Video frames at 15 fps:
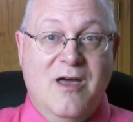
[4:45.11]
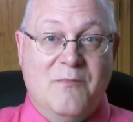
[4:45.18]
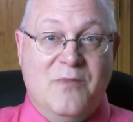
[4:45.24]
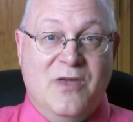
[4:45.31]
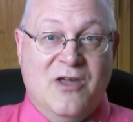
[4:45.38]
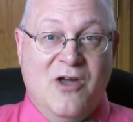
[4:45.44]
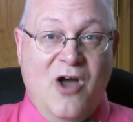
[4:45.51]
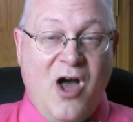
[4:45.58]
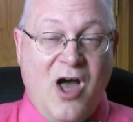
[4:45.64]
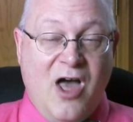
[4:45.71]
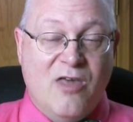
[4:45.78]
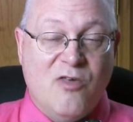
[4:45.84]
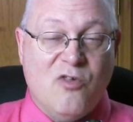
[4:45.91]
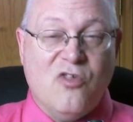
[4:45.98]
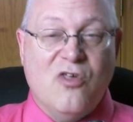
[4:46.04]

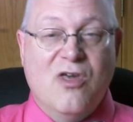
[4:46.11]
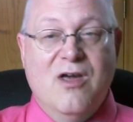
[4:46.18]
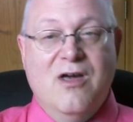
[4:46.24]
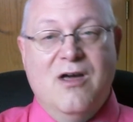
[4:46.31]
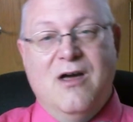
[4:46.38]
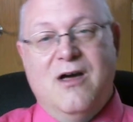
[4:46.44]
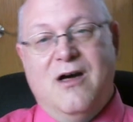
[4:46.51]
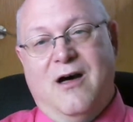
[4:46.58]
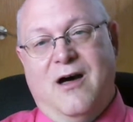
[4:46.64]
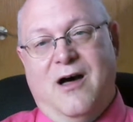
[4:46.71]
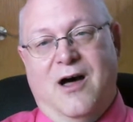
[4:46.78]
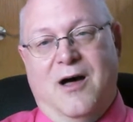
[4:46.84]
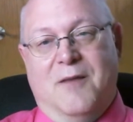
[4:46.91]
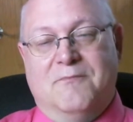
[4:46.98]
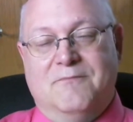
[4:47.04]
because,
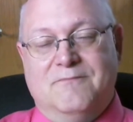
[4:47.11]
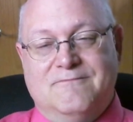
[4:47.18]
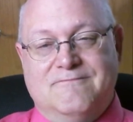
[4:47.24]
oh